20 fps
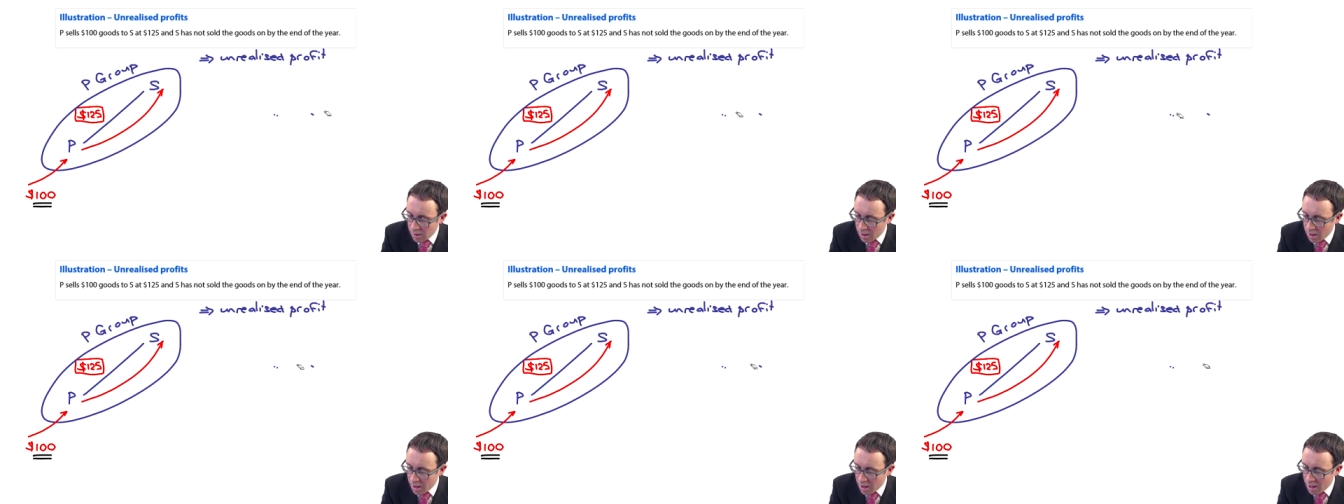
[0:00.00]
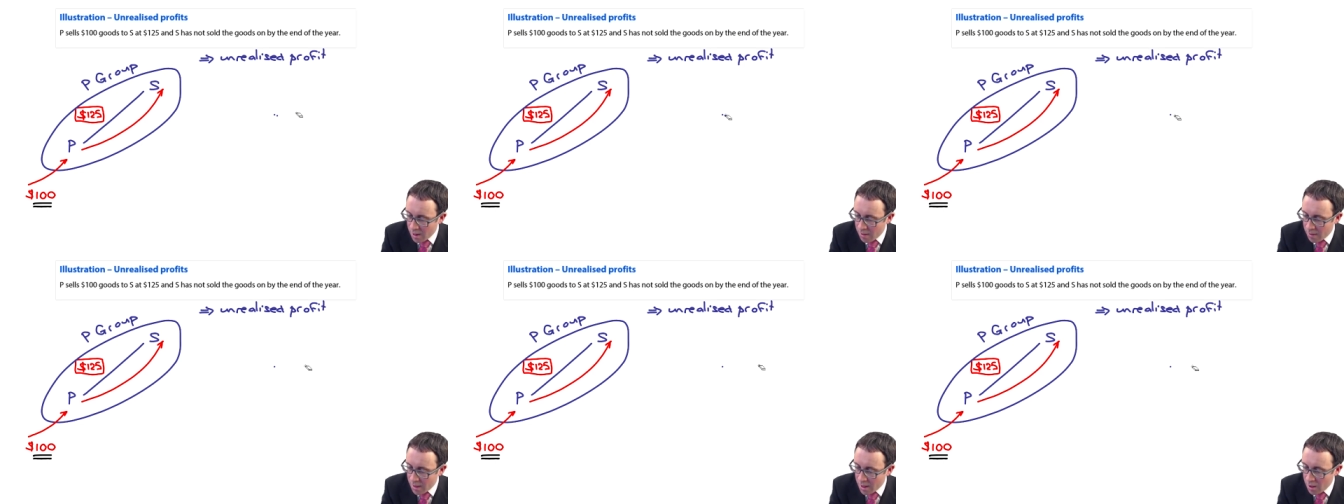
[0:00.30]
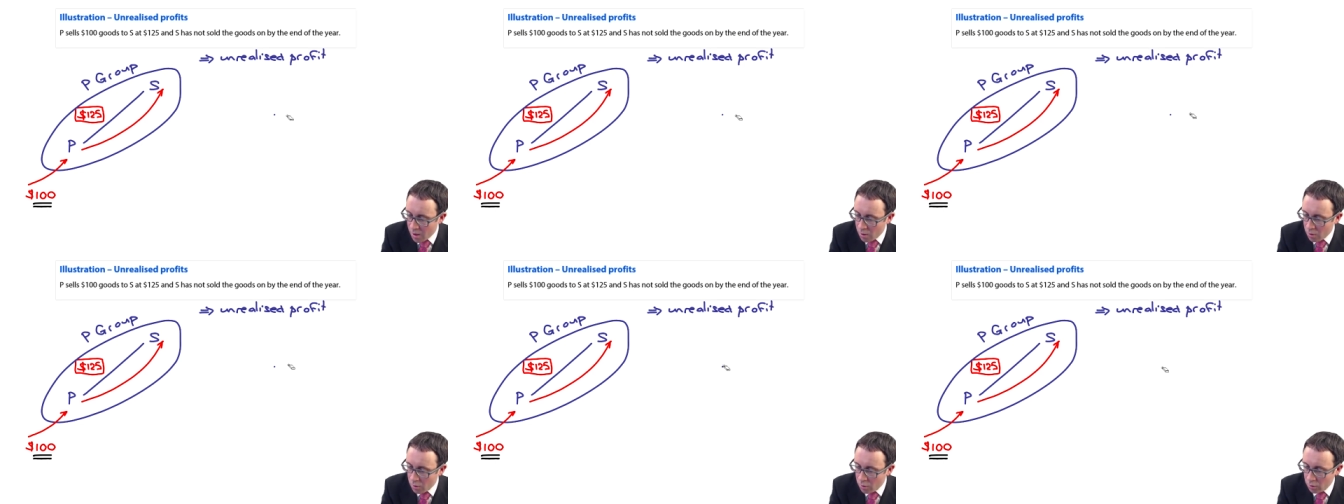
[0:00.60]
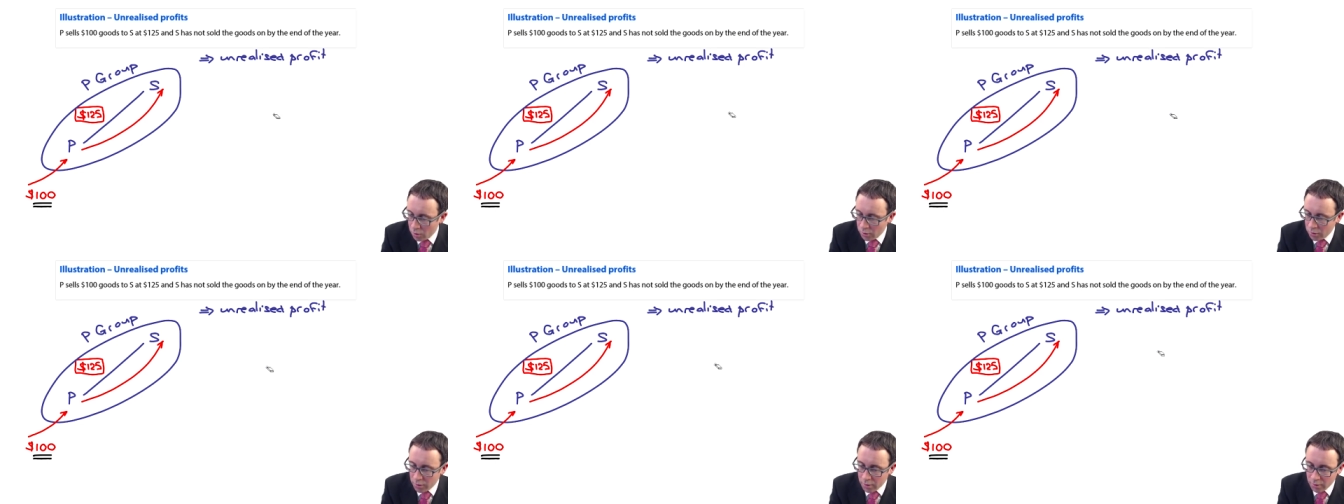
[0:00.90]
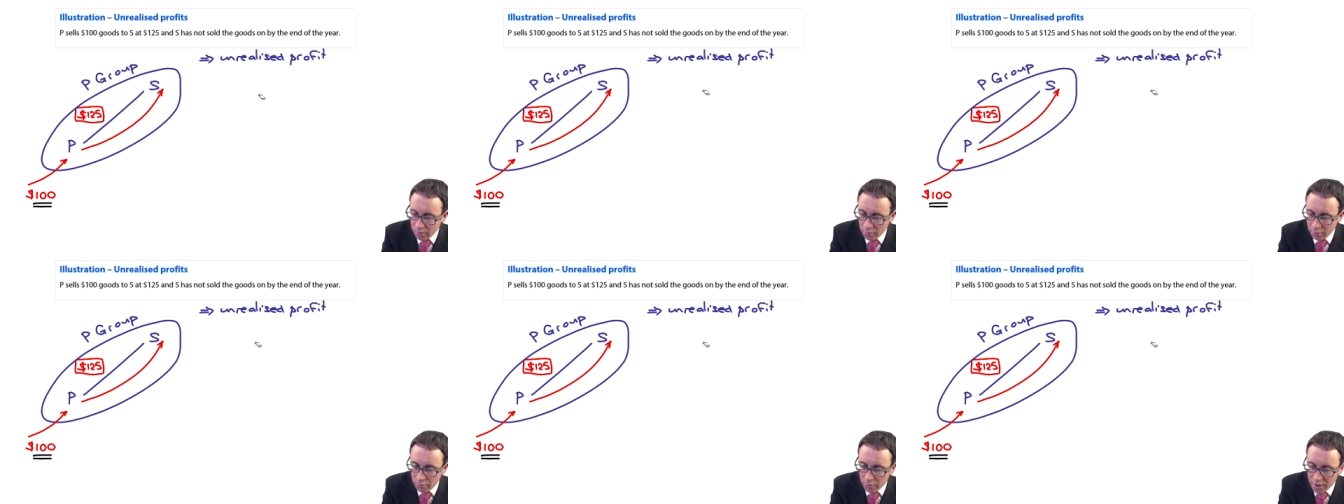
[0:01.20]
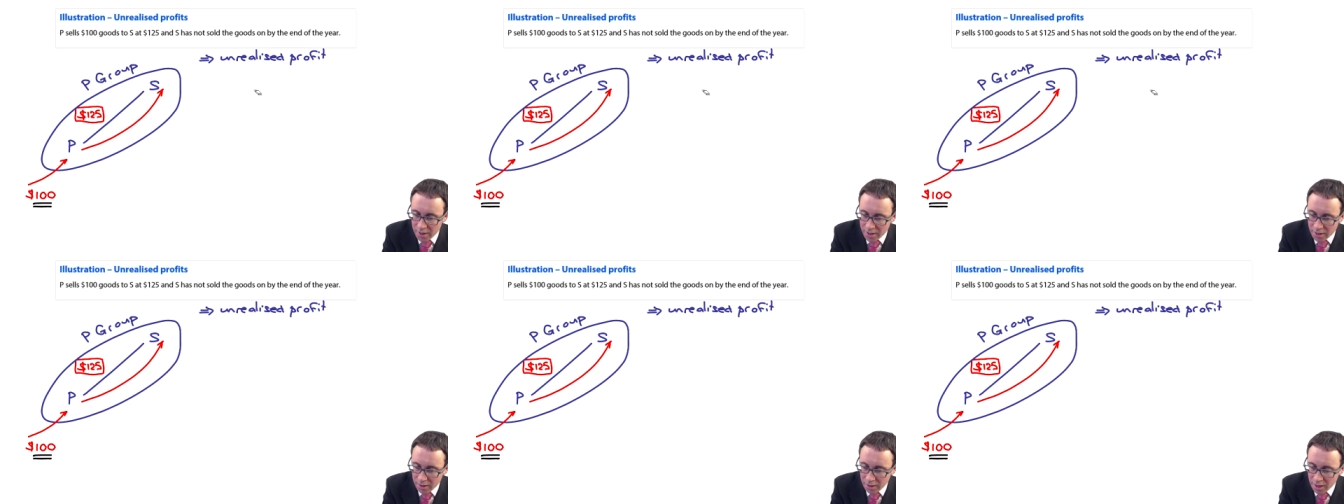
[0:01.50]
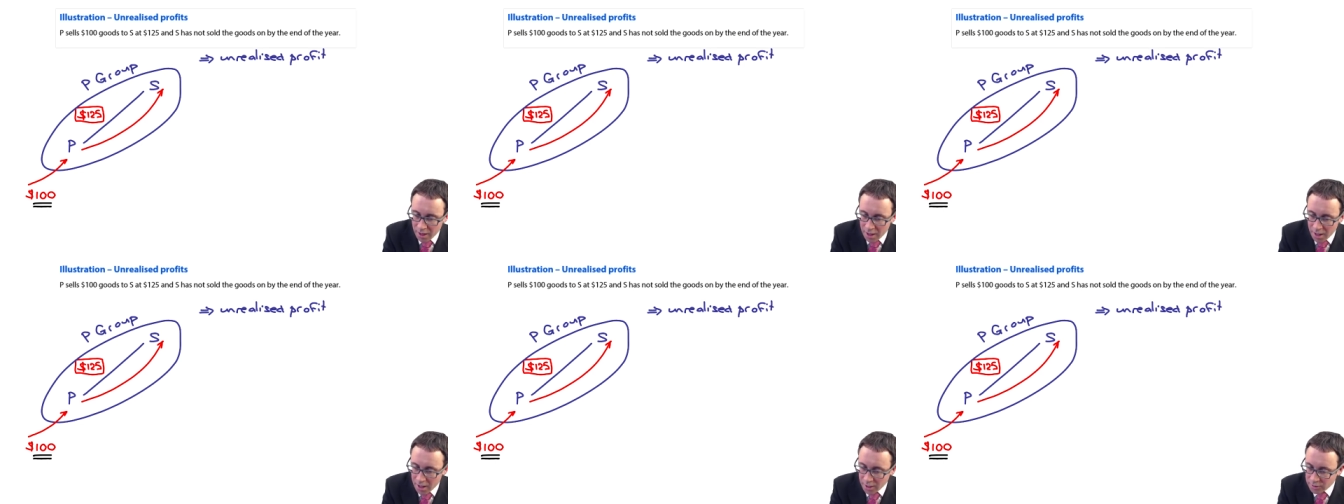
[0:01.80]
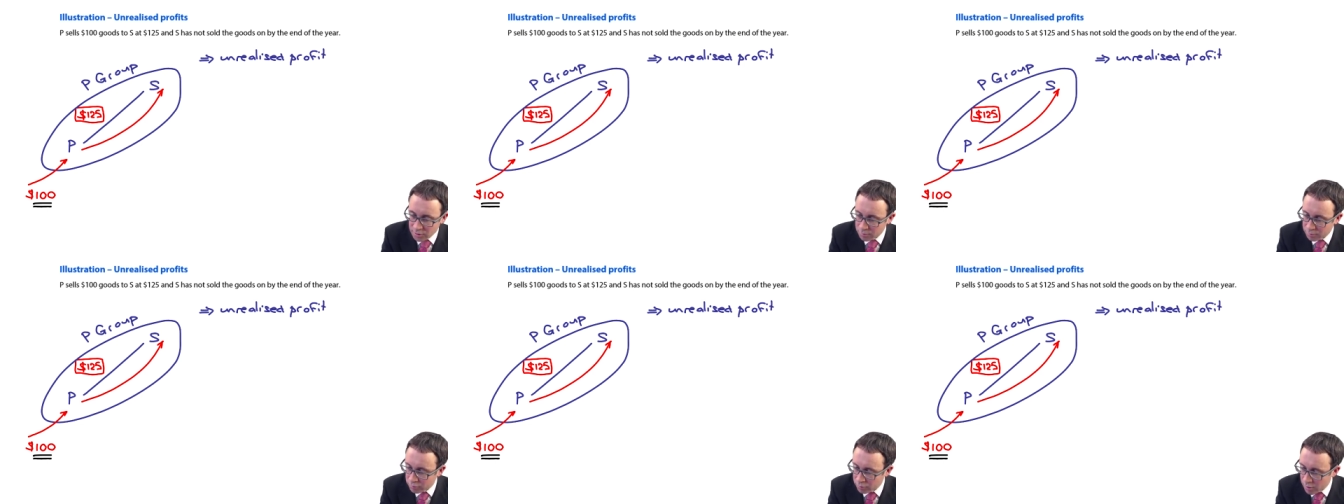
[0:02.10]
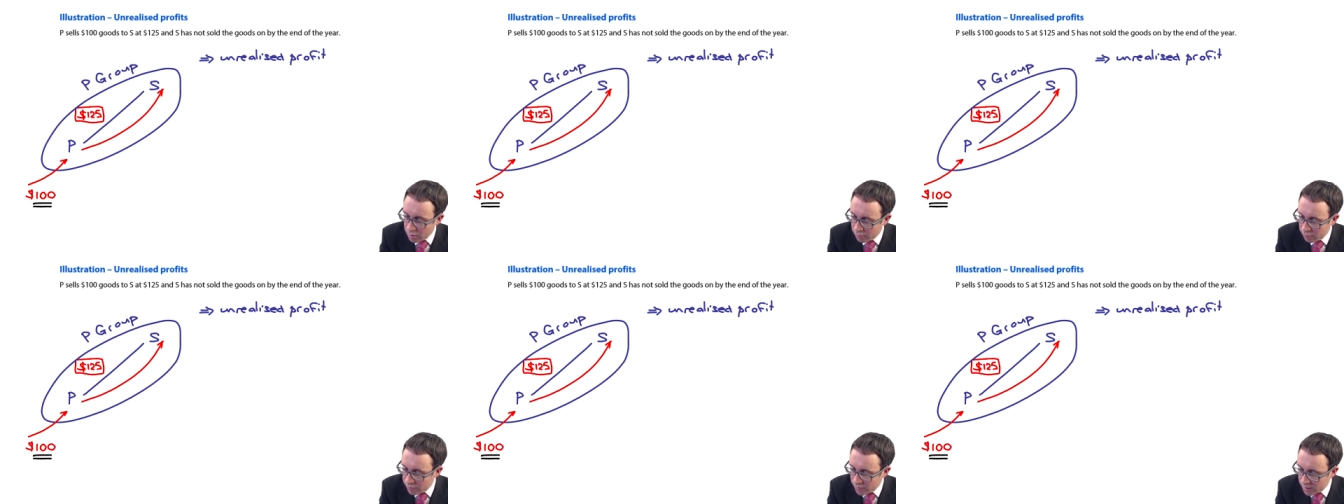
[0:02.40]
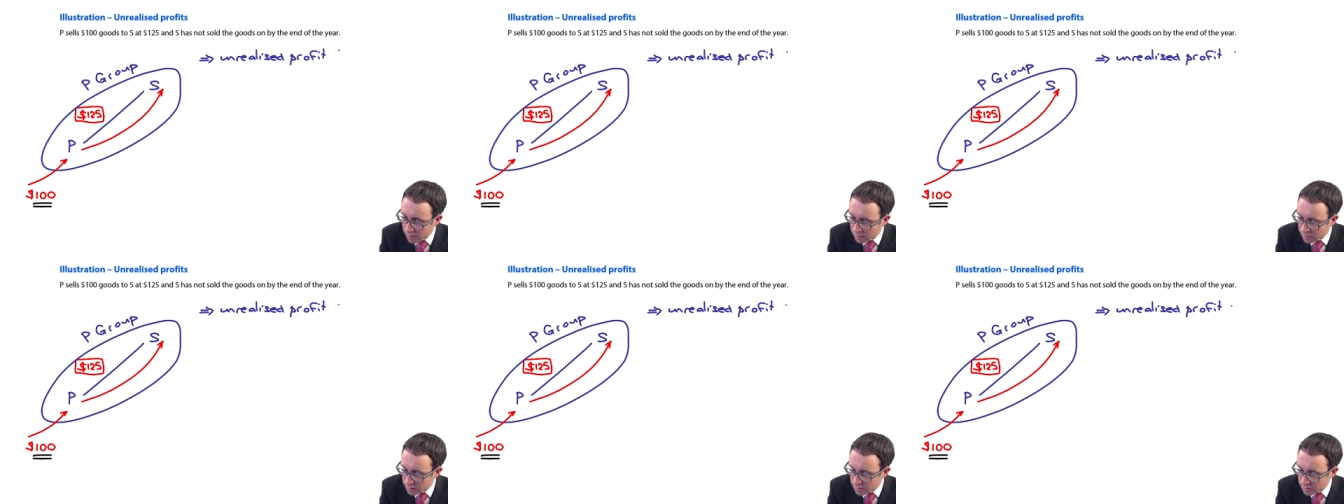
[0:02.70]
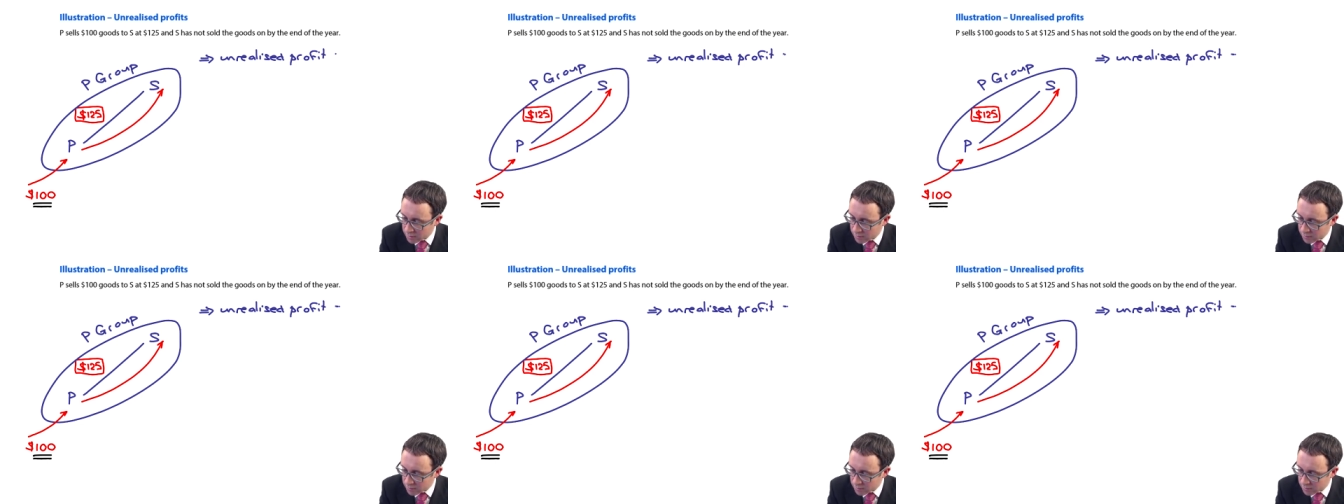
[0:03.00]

and that unrealized profit